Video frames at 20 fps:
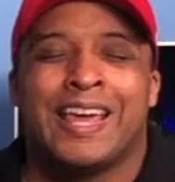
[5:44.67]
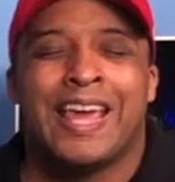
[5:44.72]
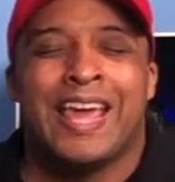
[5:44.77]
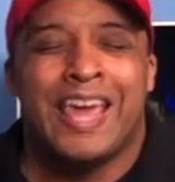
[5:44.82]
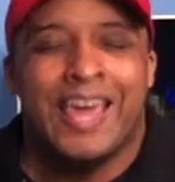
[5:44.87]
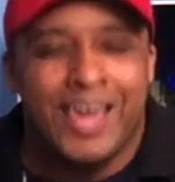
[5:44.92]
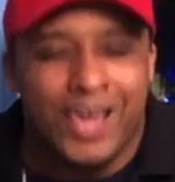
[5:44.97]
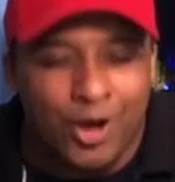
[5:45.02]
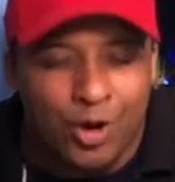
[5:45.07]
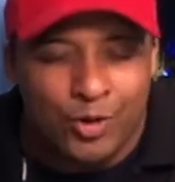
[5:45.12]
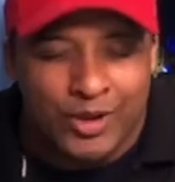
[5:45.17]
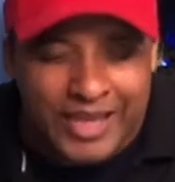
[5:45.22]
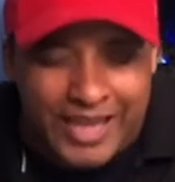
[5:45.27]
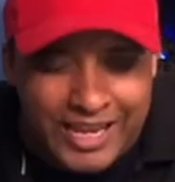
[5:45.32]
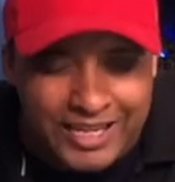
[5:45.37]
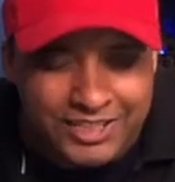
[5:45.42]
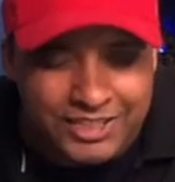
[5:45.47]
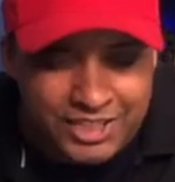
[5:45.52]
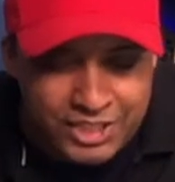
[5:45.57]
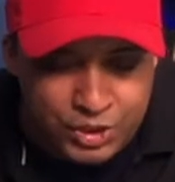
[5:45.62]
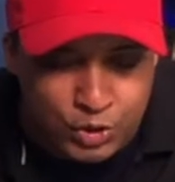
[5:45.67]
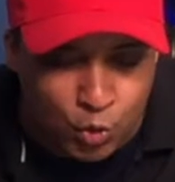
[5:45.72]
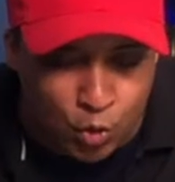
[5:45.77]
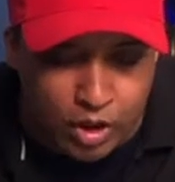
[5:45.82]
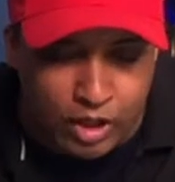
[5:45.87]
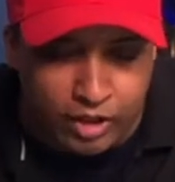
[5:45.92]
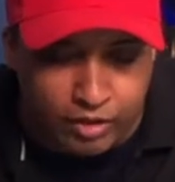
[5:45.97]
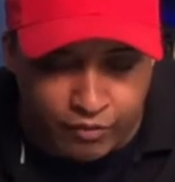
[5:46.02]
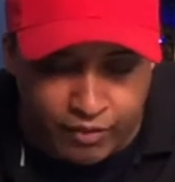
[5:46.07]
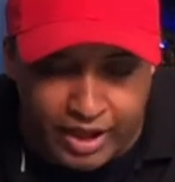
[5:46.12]
Hell yes, she's
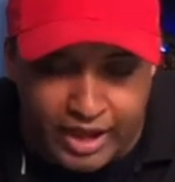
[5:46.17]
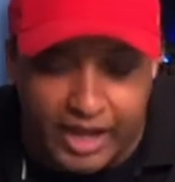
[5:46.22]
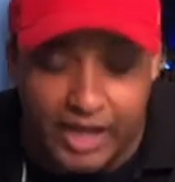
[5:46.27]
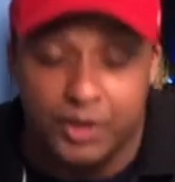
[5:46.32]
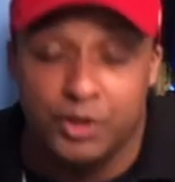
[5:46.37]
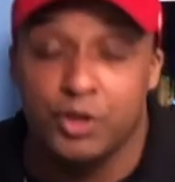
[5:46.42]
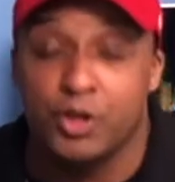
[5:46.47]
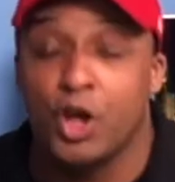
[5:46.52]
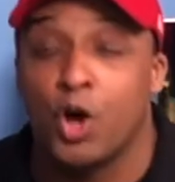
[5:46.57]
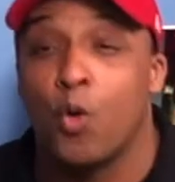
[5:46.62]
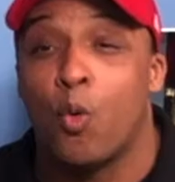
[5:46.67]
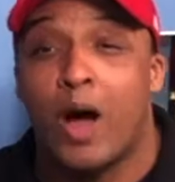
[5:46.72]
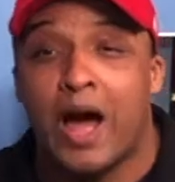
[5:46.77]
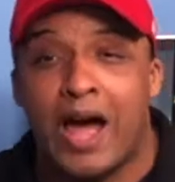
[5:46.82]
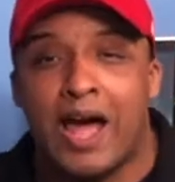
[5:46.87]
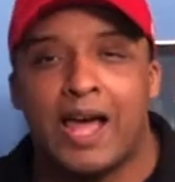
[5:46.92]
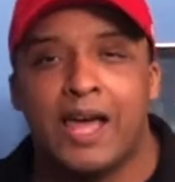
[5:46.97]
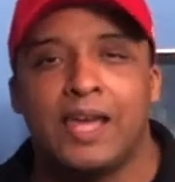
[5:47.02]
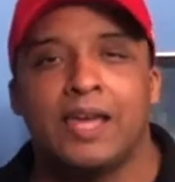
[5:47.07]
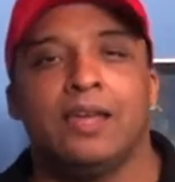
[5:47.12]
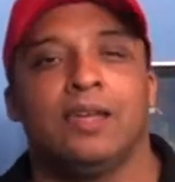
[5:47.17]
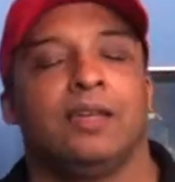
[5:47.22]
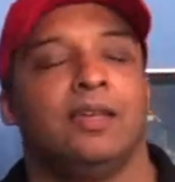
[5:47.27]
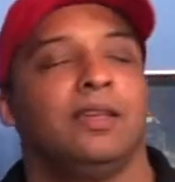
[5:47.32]
qualified. You know why?